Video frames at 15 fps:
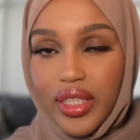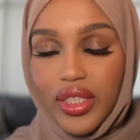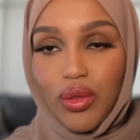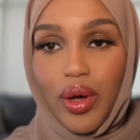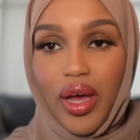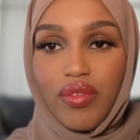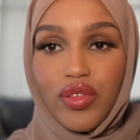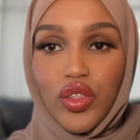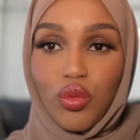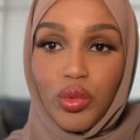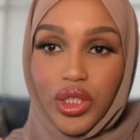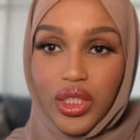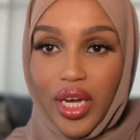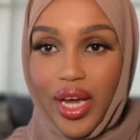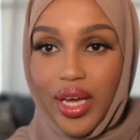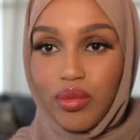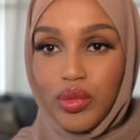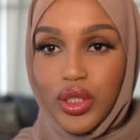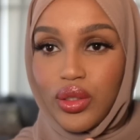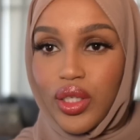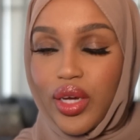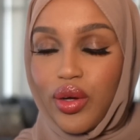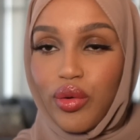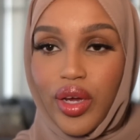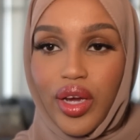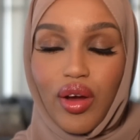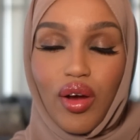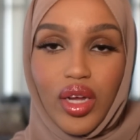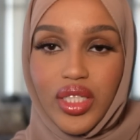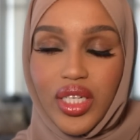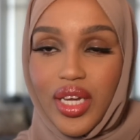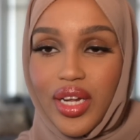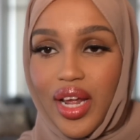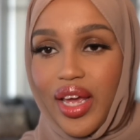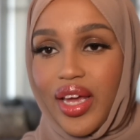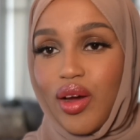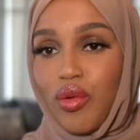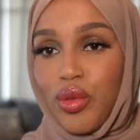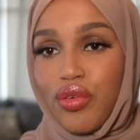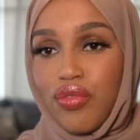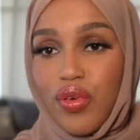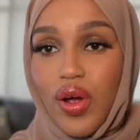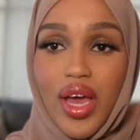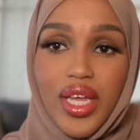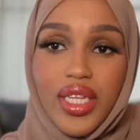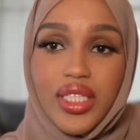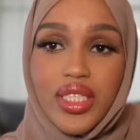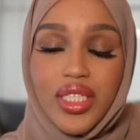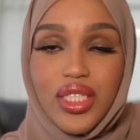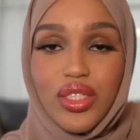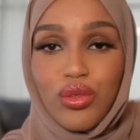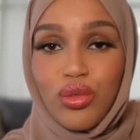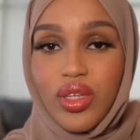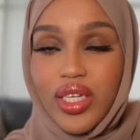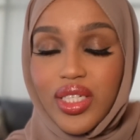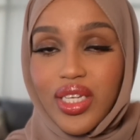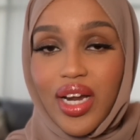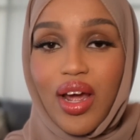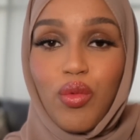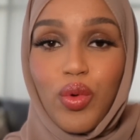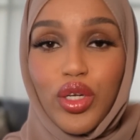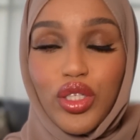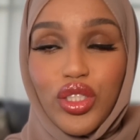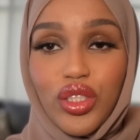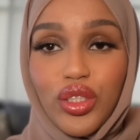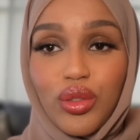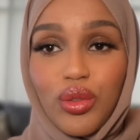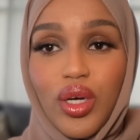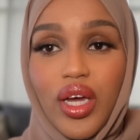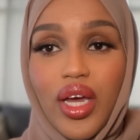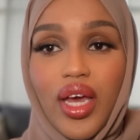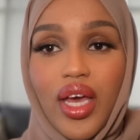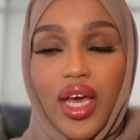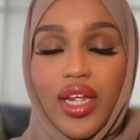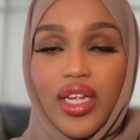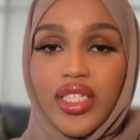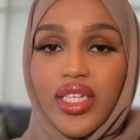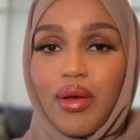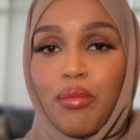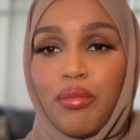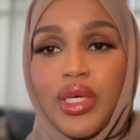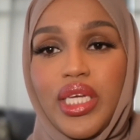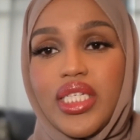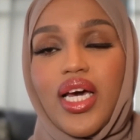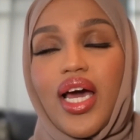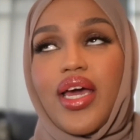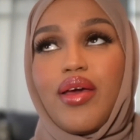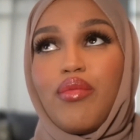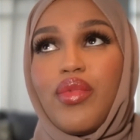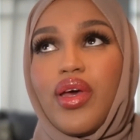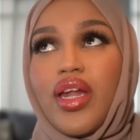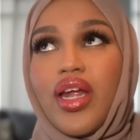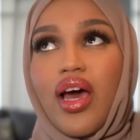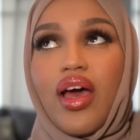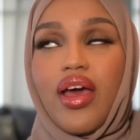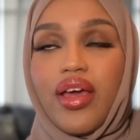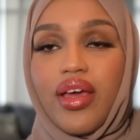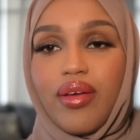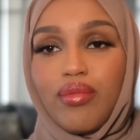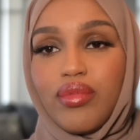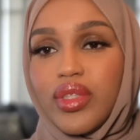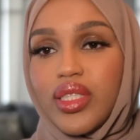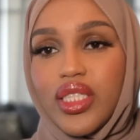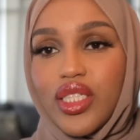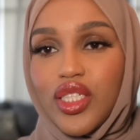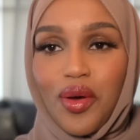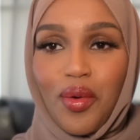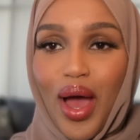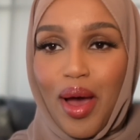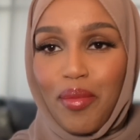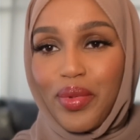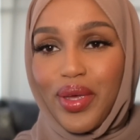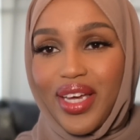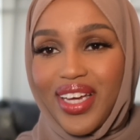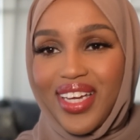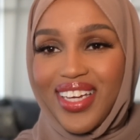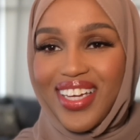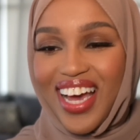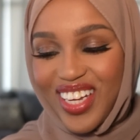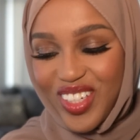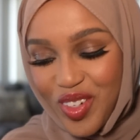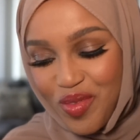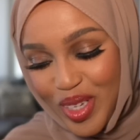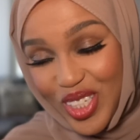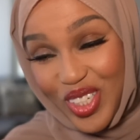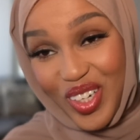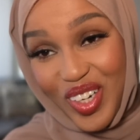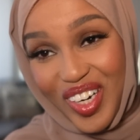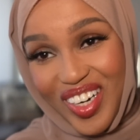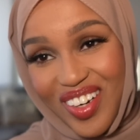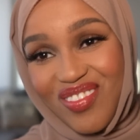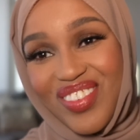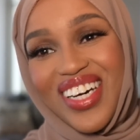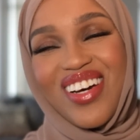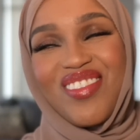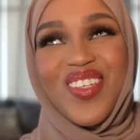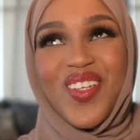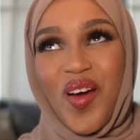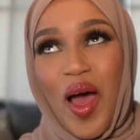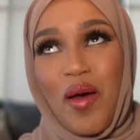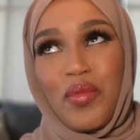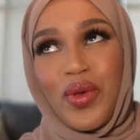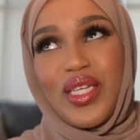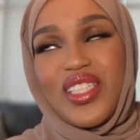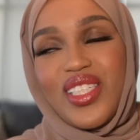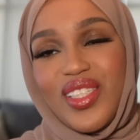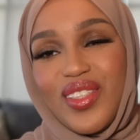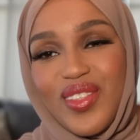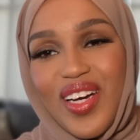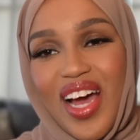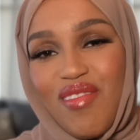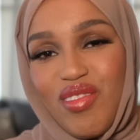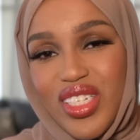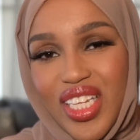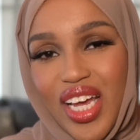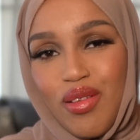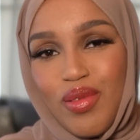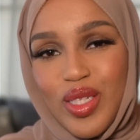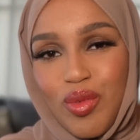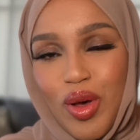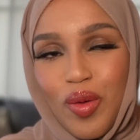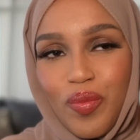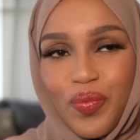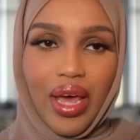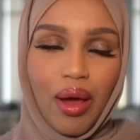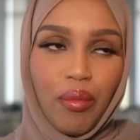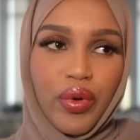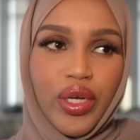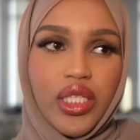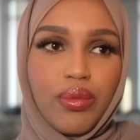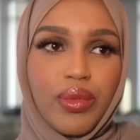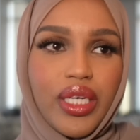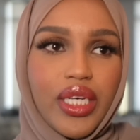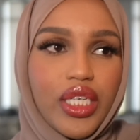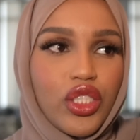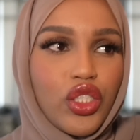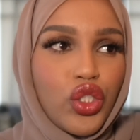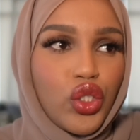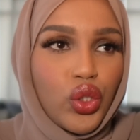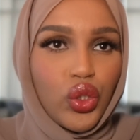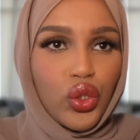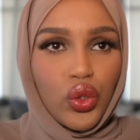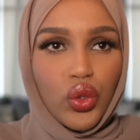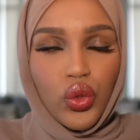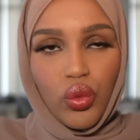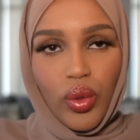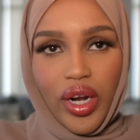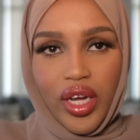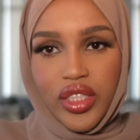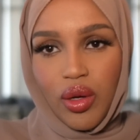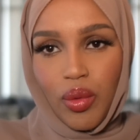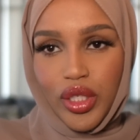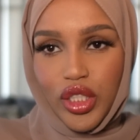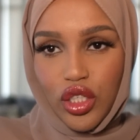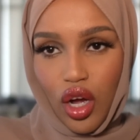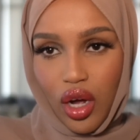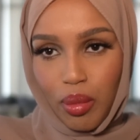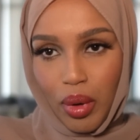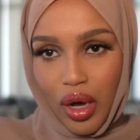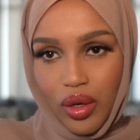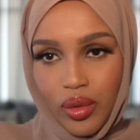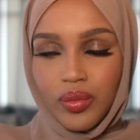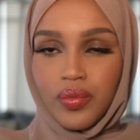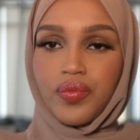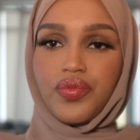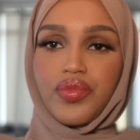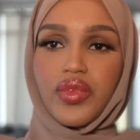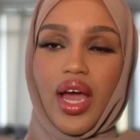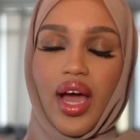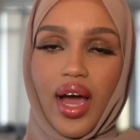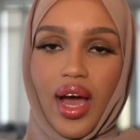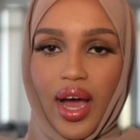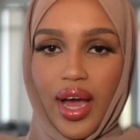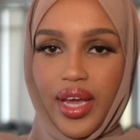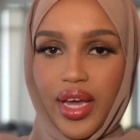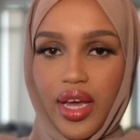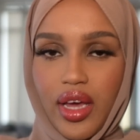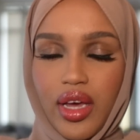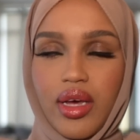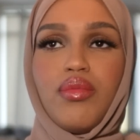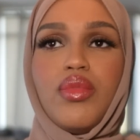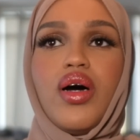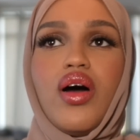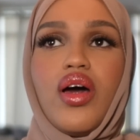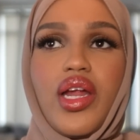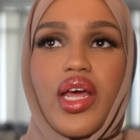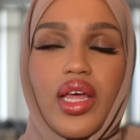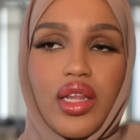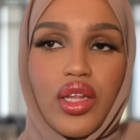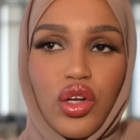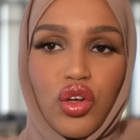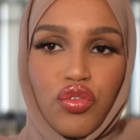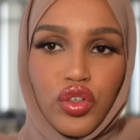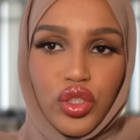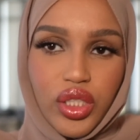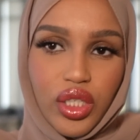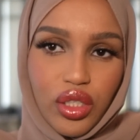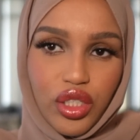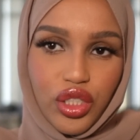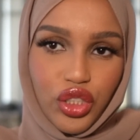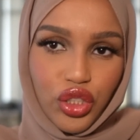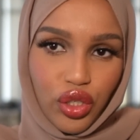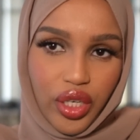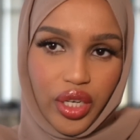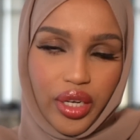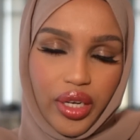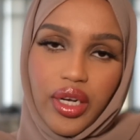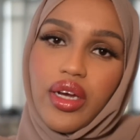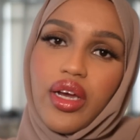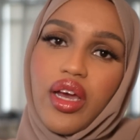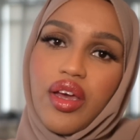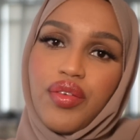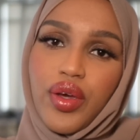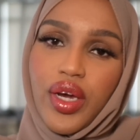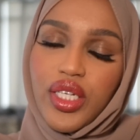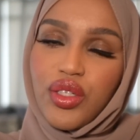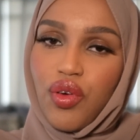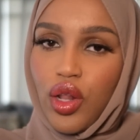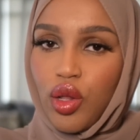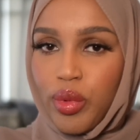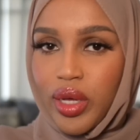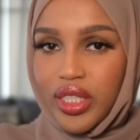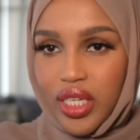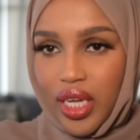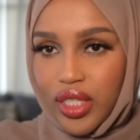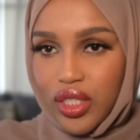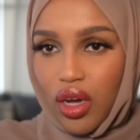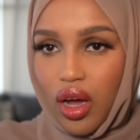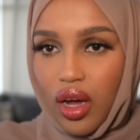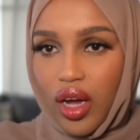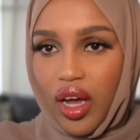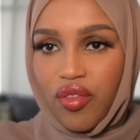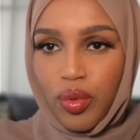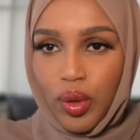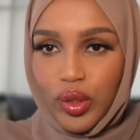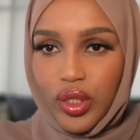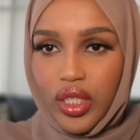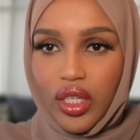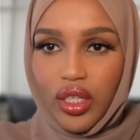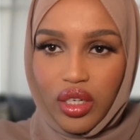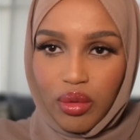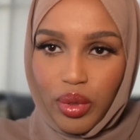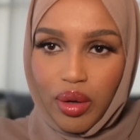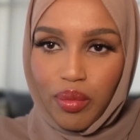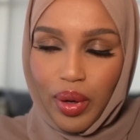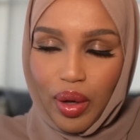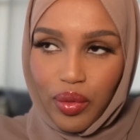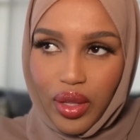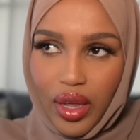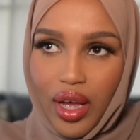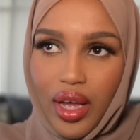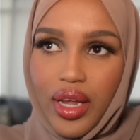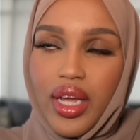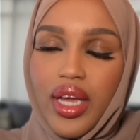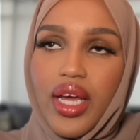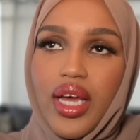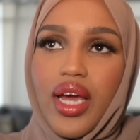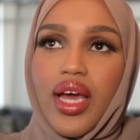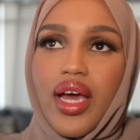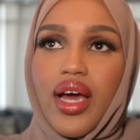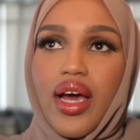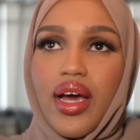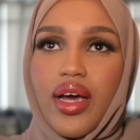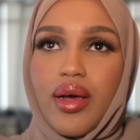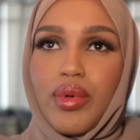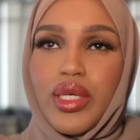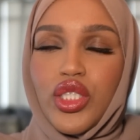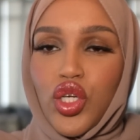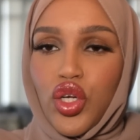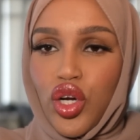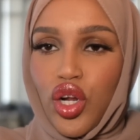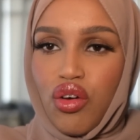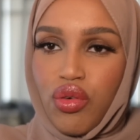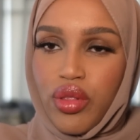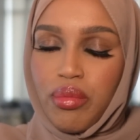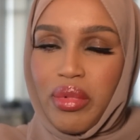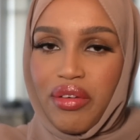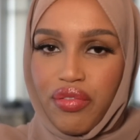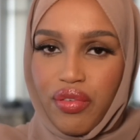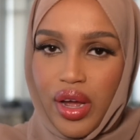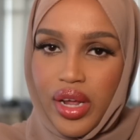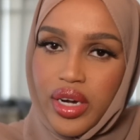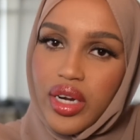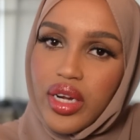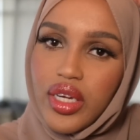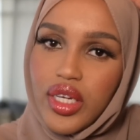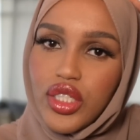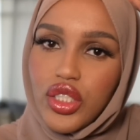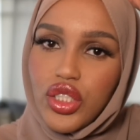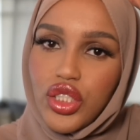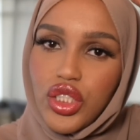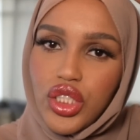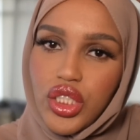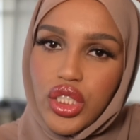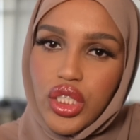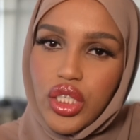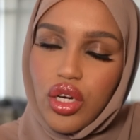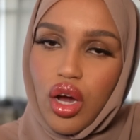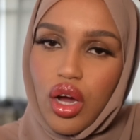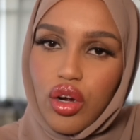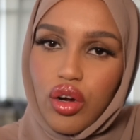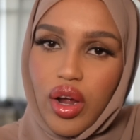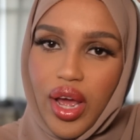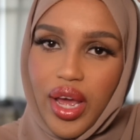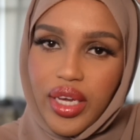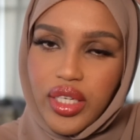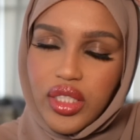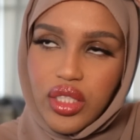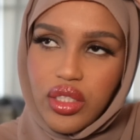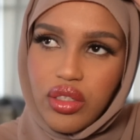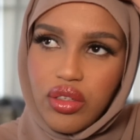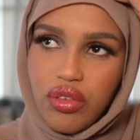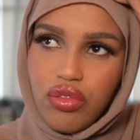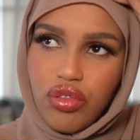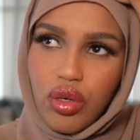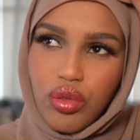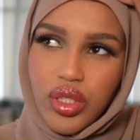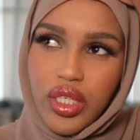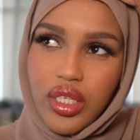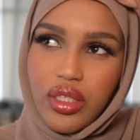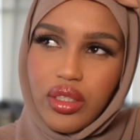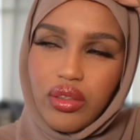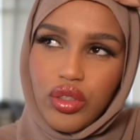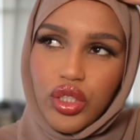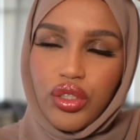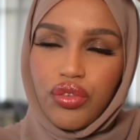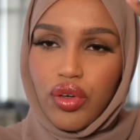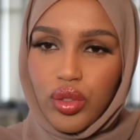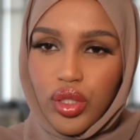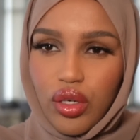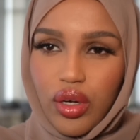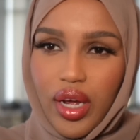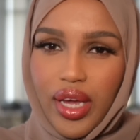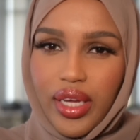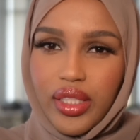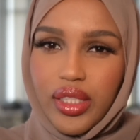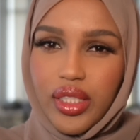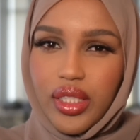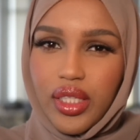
So I have so much time to like create content, hang out with friends, do things that I want to do, and it's like me time. And I'm so happy. I do miss her, but I'm so happy to have this time as well. That brings me into what else I wanted to talk about. I am on a little fertility journey. If you guys follow me on TikTok, I posted a little bit about that. Um, it started off with my friend. She got her eggs frozen, or she froze her eggs.